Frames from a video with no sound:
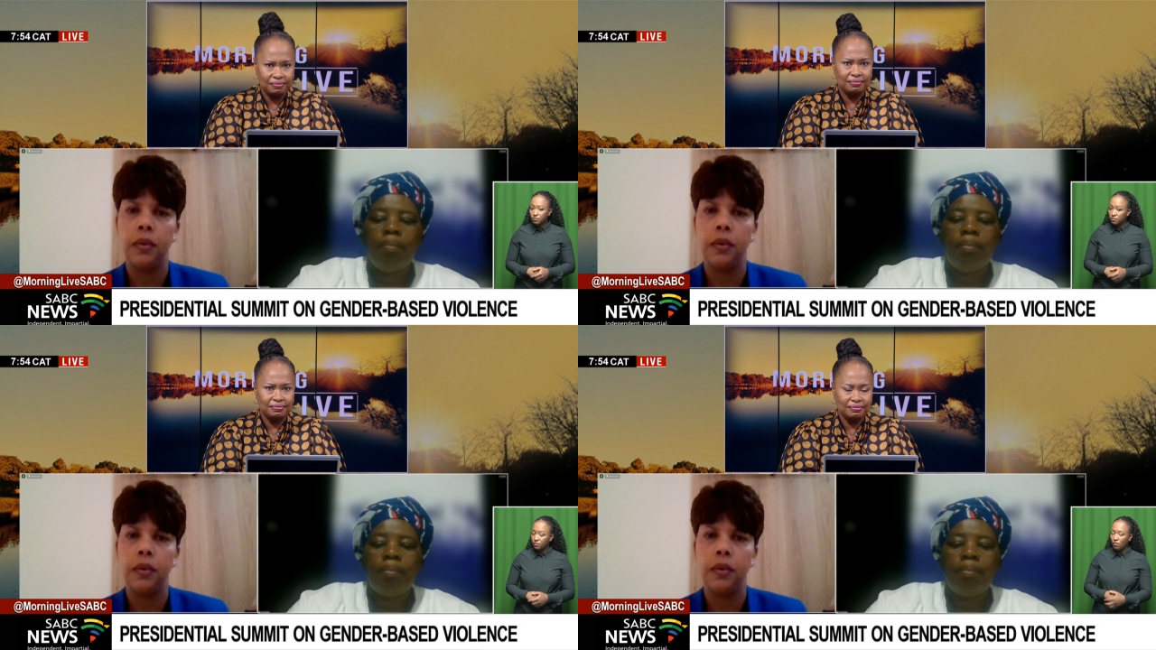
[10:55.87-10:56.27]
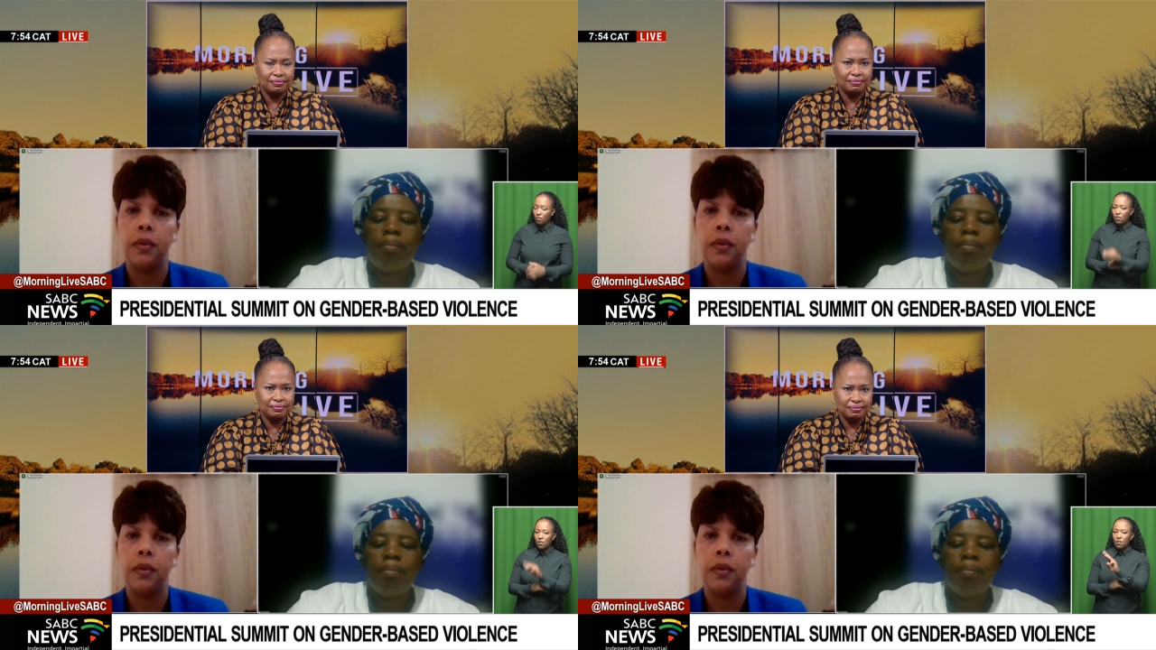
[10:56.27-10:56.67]

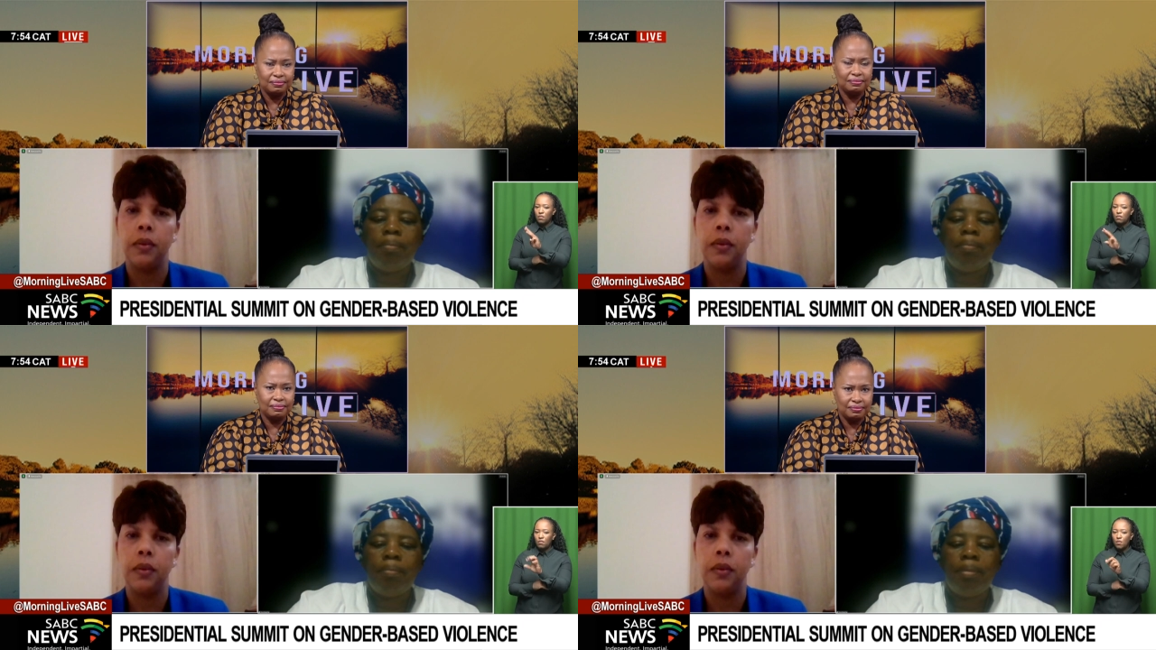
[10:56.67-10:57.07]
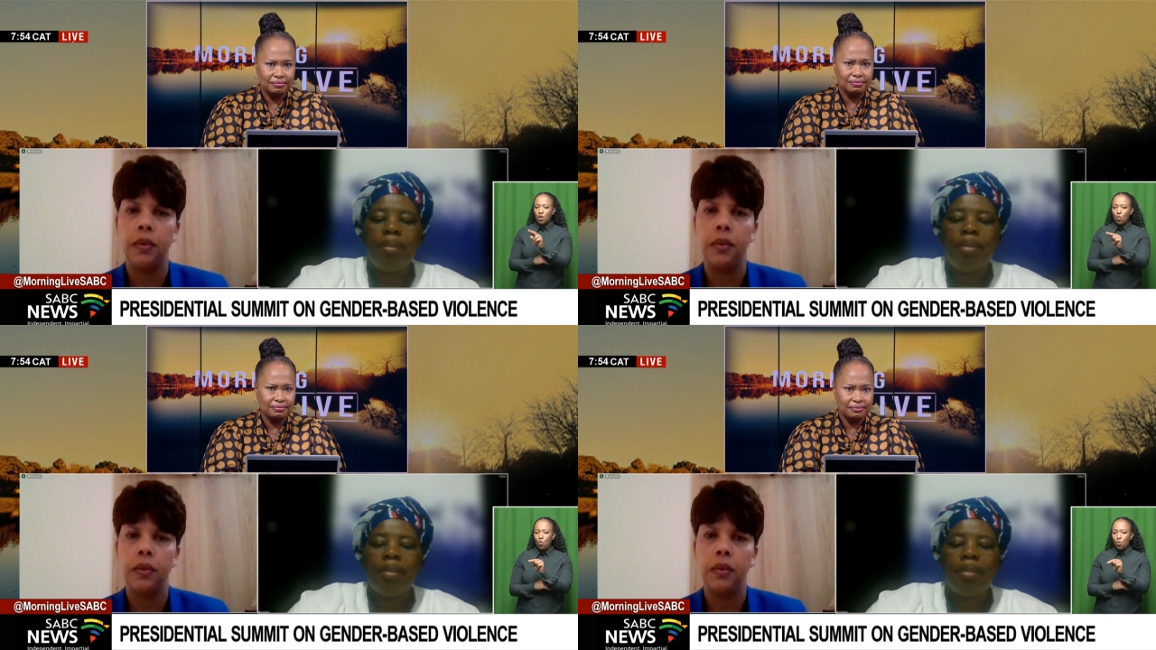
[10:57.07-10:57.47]

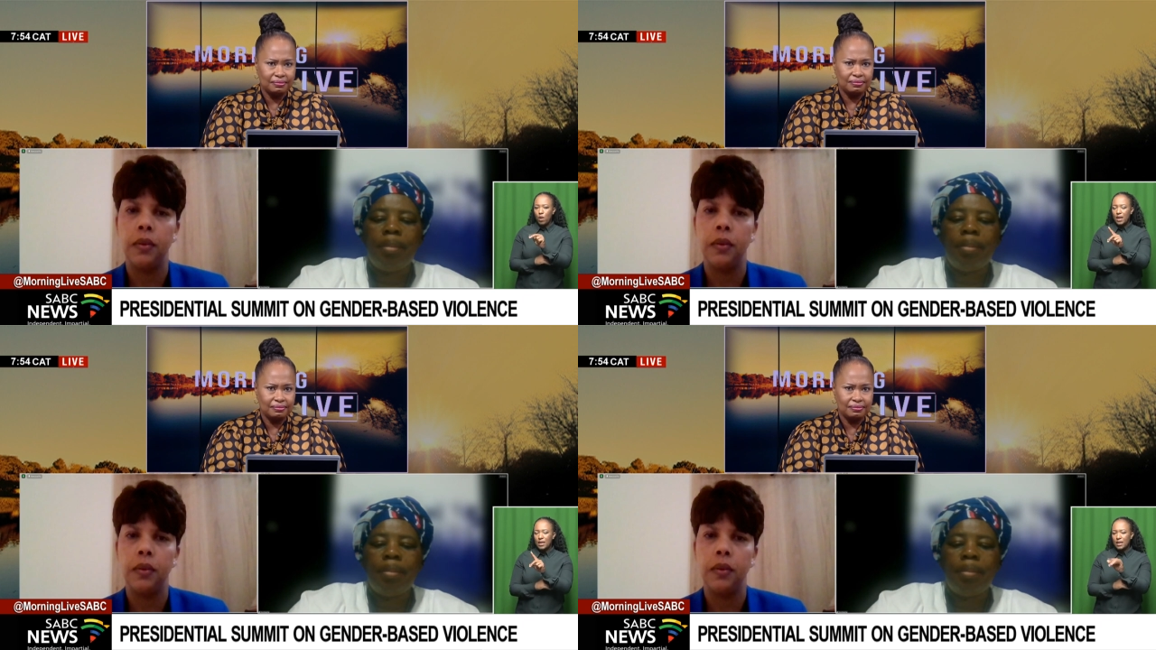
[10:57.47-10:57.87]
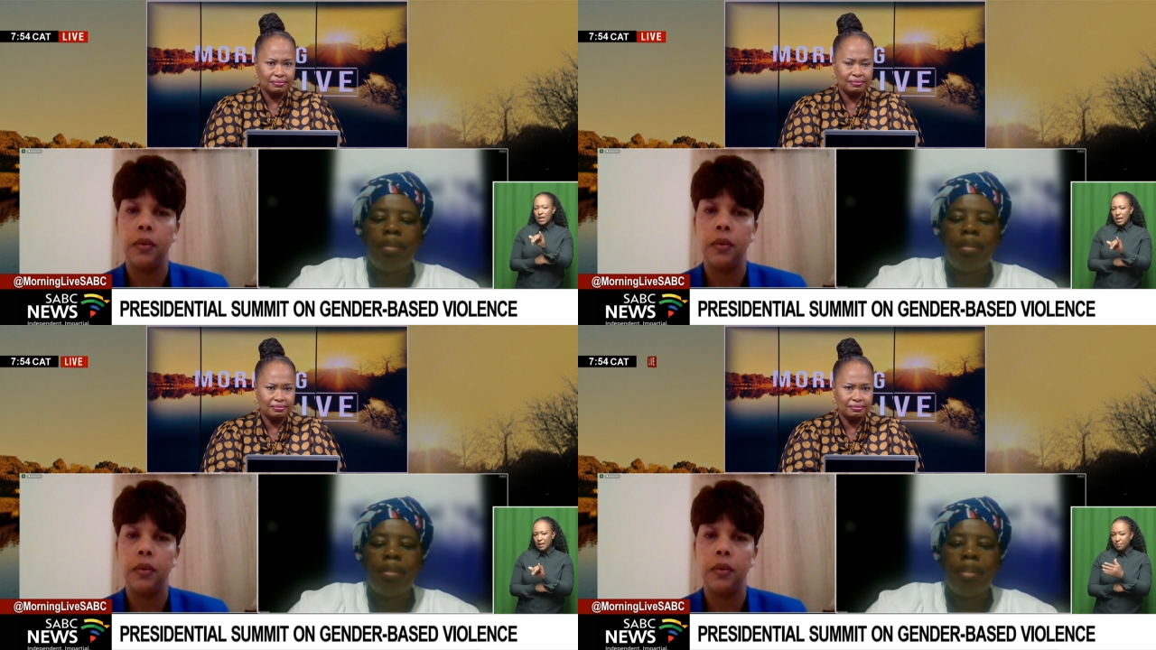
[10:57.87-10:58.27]

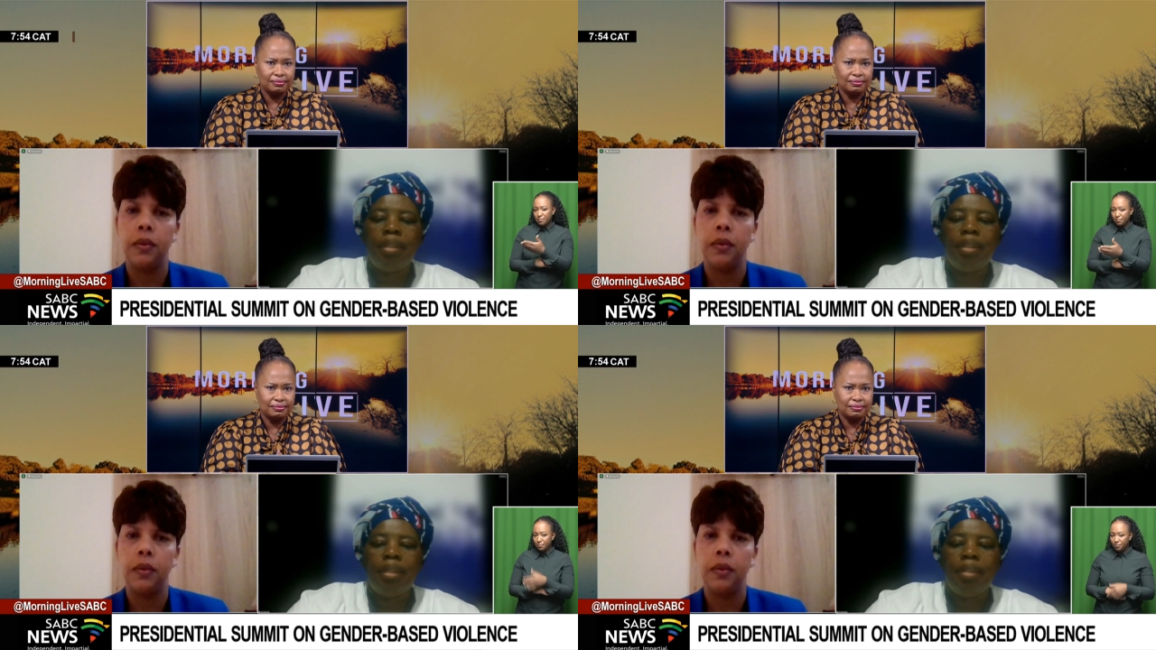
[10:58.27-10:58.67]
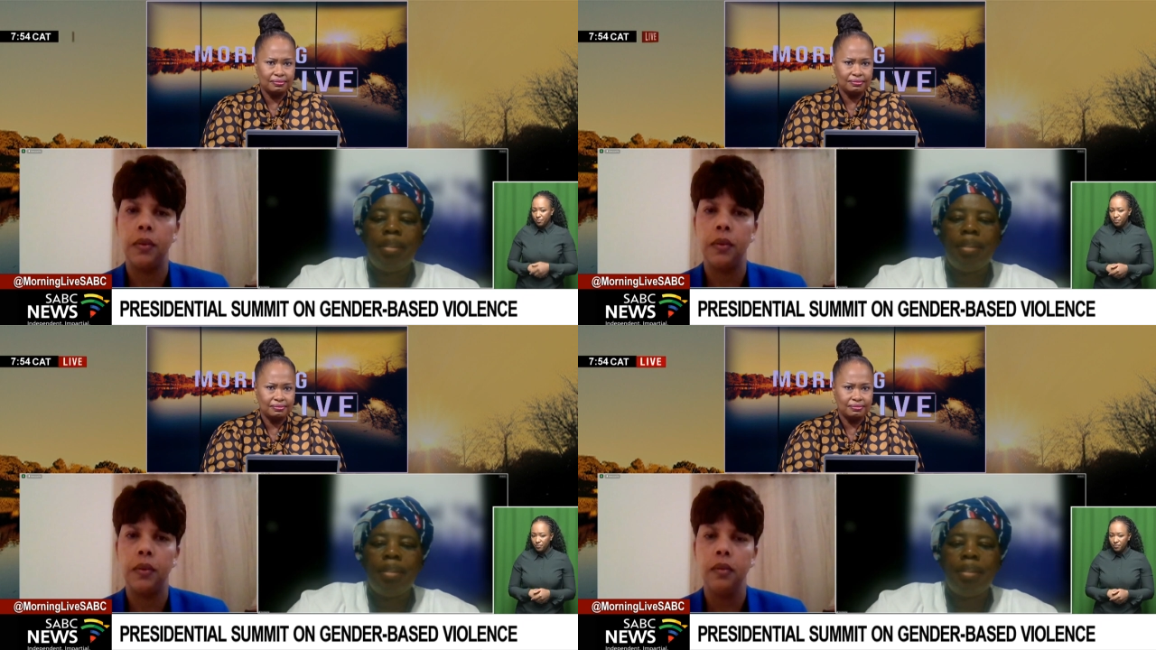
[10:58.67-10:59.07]

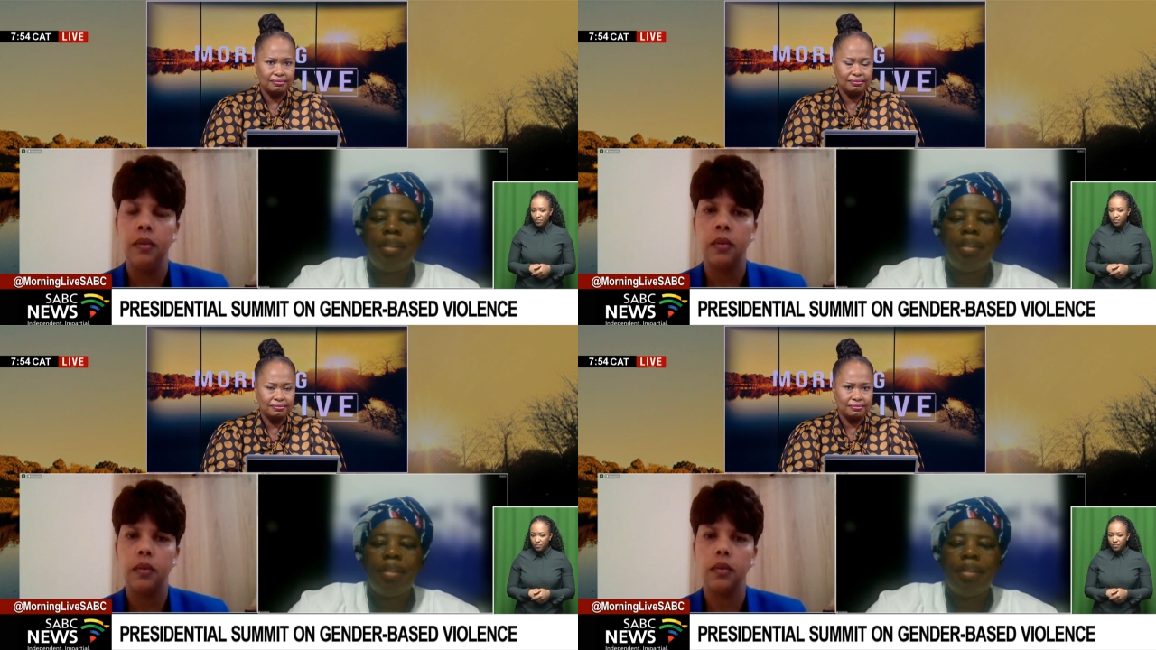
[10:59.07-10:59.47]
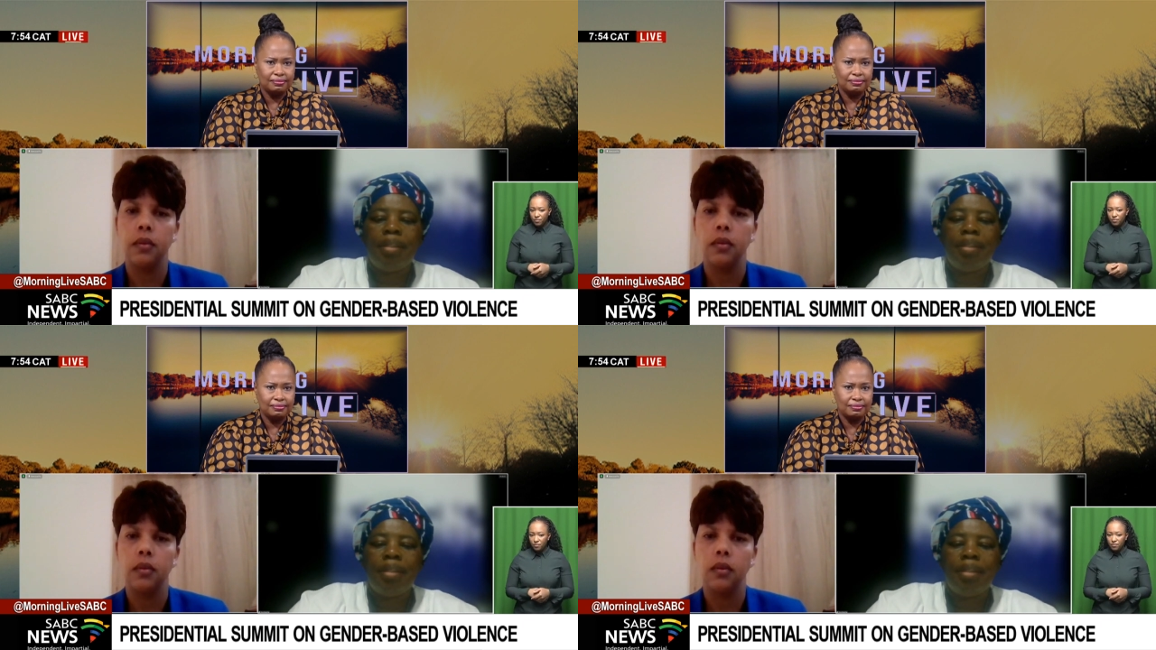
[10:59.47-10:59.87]
(no one is talking)